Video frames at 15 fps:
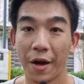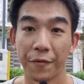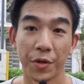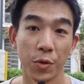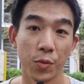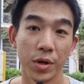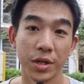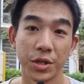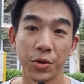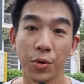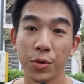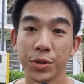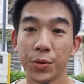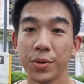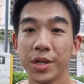Afterwards, you
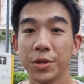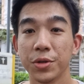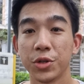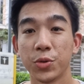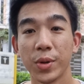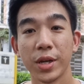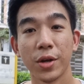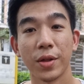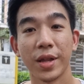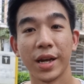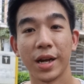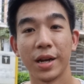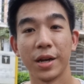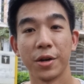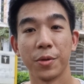also need to swing your leg
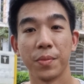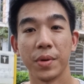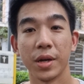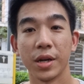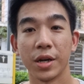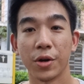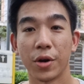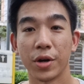a little bit in